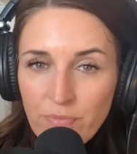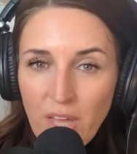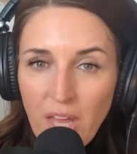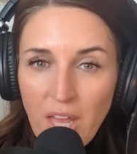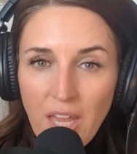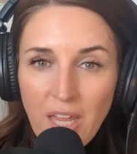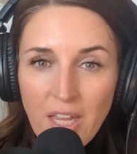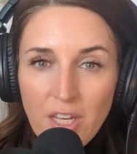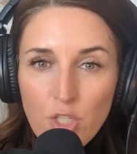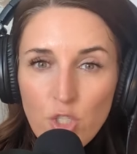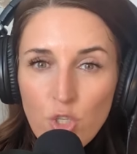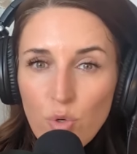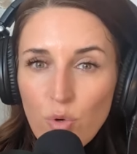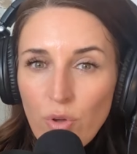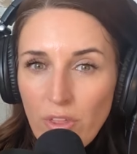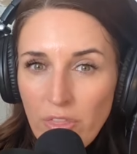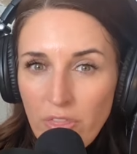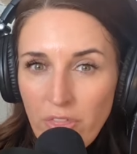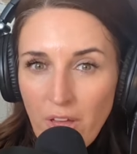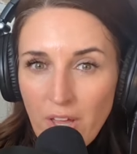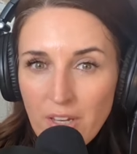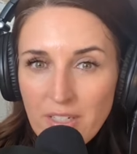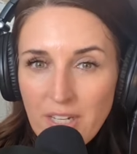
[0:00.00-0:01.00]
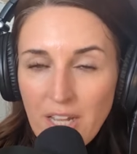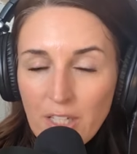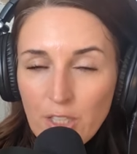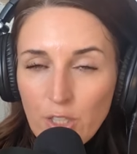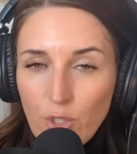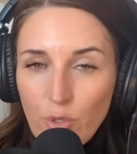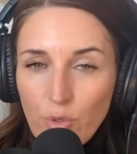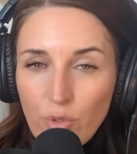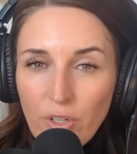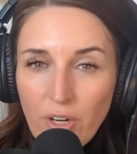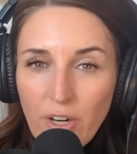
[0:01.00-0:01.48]
and do a thought
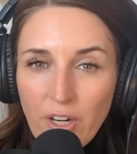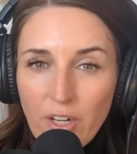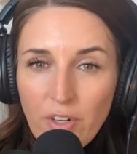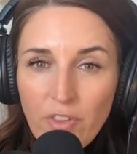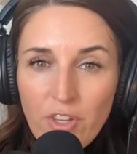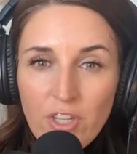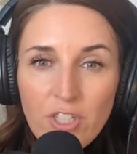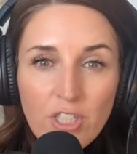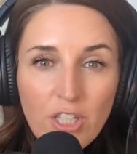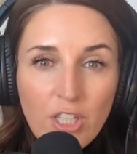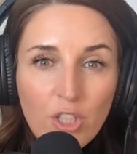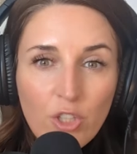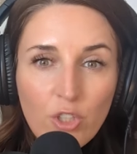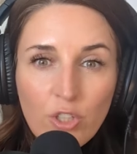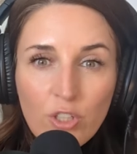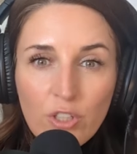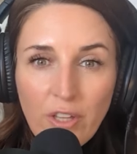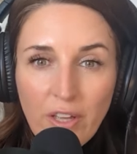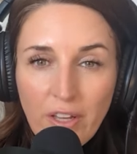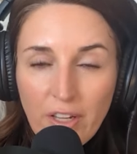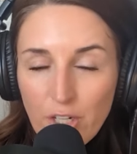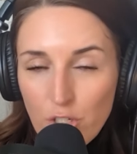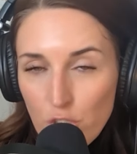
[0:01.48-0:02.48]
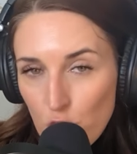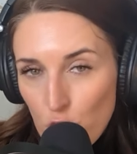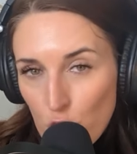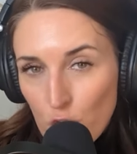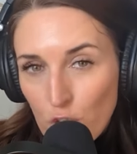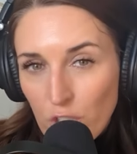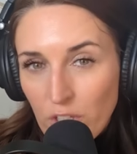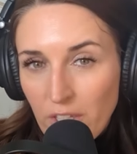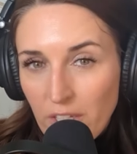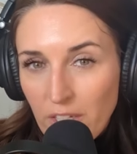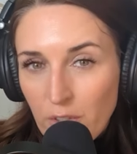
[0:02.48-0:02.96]
download, and this can look like a
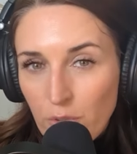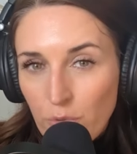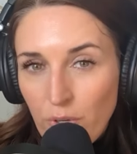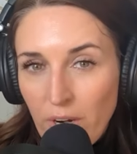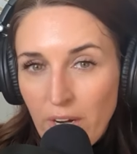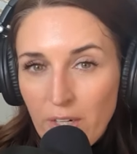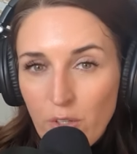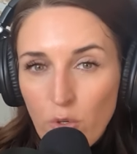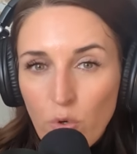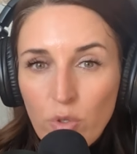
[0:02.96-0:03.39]
journaling, right?